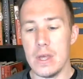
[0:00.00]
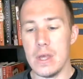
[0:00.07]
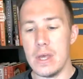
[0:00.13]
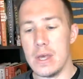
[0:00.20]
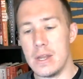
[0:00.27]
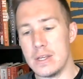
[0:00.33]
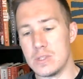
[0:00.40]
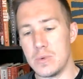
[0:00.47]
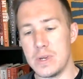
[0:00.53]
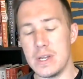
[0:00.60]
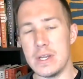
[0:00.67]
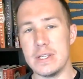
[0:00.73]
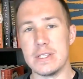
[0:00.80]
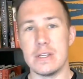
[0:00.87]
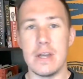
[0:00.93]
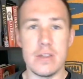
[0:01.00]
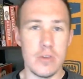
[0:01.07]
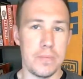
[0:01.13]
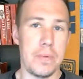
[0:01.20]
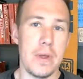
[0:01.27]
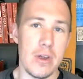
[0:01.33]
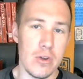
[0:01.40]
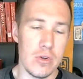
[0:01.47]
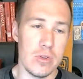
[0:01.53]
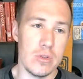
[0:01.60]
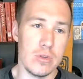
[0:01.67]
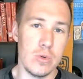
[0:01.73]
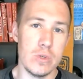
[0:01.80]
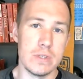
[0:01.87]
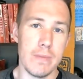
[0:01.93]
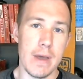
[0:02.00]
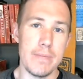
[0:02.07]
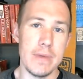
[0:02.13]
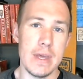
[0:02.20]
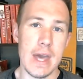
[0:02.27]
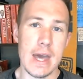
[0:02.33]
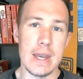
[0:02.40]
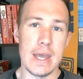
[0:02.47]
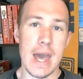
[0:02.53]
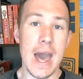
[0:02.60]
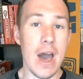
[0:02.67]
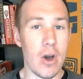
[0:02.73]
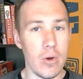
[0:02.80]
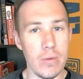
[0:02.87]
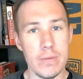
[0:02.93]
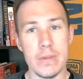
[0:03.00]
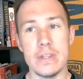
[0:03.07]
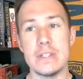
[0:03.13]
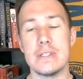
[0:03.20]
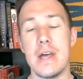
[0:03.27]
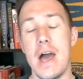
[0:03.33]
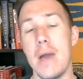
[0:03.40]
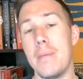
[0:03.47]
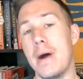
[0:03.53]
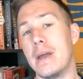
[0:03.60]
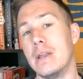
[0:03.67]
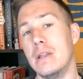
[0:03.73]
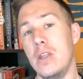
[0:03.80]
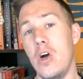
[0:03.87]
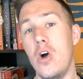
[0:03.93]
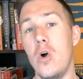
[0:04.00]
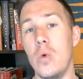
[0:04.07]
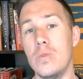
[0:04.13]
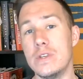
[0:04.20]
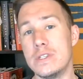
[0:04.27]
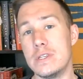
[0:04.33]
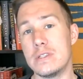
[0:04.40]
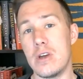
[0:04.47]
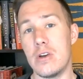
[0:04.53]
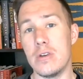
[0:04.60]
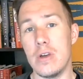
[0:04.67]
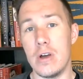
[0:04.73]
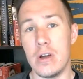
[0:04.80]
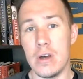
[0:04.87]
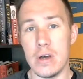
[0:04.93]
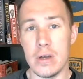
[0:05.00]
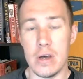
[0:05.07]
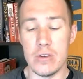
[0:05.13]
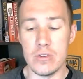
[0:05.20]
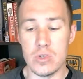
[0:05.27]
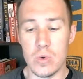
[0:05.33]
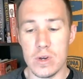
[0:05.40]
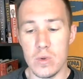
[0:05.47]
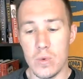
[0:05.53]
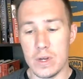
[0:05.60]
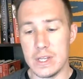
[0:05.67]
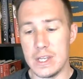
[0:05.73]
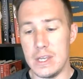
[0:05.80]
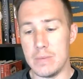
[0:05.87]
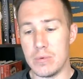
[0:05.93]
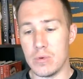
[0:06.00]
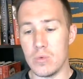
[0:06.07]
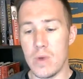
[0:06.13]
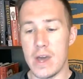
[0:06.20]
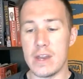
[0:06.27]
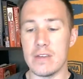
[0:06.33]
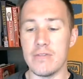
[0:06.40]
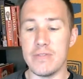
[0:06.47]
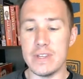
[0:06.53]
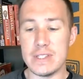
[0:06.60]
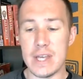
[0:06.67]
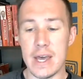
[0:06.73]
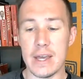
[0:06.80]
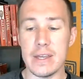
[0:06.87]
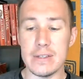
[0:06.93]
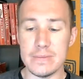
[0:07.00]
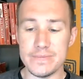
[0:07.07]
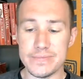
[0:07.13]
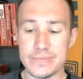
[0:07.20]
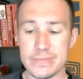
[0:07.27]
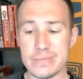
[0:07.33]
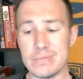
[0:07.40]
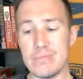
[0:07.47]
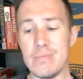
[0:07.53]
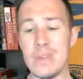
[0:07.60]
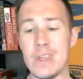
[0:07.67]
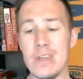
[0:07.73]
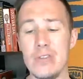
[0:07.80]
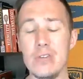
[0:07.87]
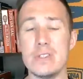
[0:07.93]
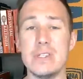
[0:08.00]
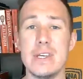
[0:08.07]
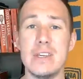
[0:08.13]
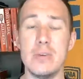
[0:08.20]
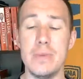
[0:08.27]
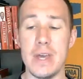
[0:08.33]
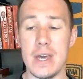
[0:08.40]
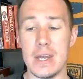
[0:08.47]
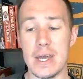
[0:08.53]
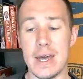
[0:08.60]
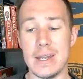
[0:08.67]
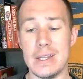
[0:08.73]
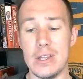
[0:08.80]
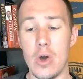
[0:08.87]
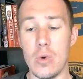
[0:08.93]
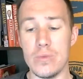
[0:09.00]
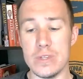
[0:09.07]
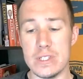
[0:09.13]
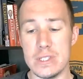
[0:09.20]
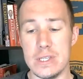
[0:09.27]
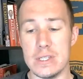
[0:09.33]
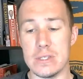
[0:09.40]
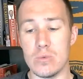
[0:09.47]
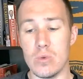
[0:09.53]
it is what it is. Another player who's might be heading out, this time on loan. This is our under-21 keeper, Radek Vitek. It looks like he'll be heading on loan this season,